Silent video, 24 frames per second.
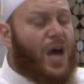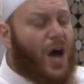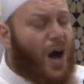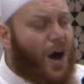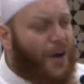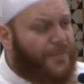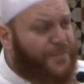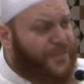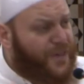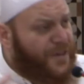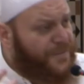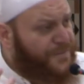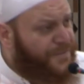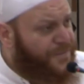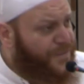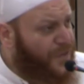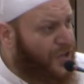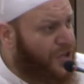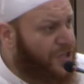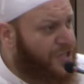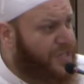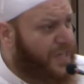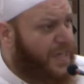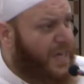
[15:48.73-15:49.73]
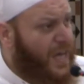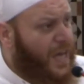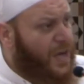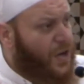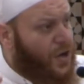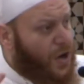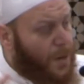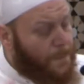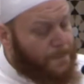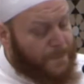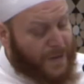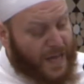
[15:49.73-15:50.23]
of confusion and
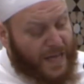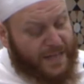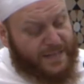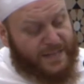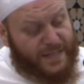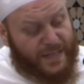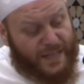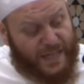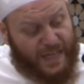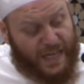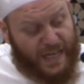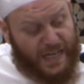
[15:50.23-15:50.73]
complexity,